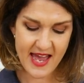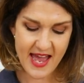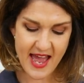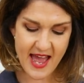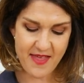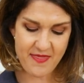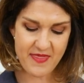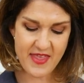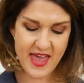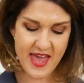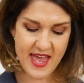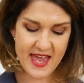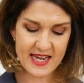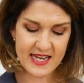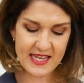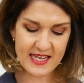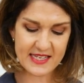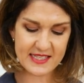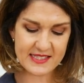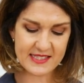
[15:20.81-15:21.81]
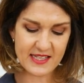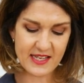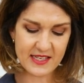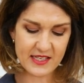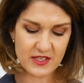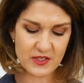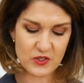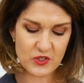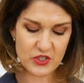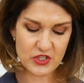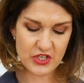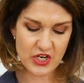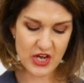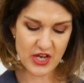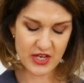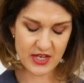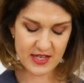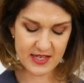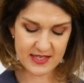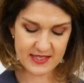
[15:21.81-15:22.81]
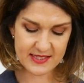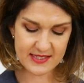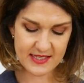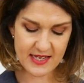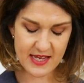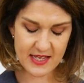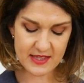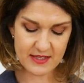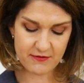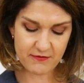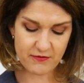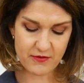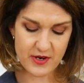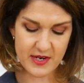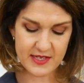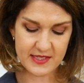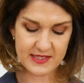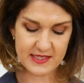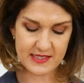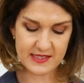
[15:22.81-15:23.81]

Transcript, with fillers: and then it's like a shirt at the front.